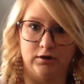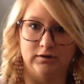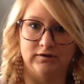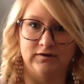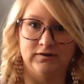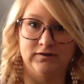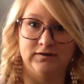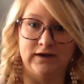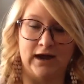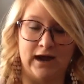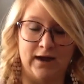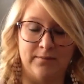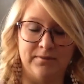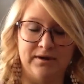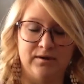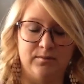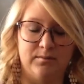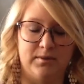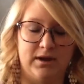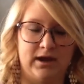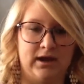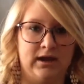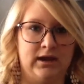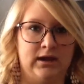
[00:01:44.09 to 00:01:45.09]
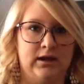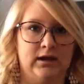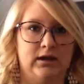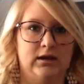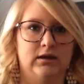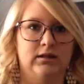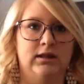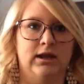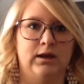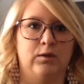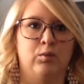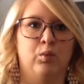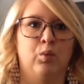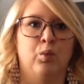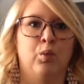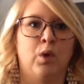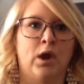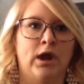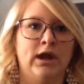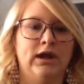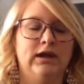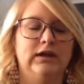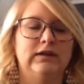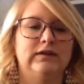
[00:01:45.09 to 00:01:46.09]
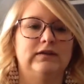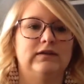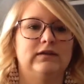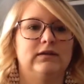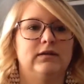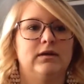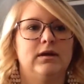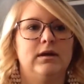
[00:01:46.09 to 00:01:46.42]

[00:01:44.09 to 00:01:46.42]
stabbing pain, like right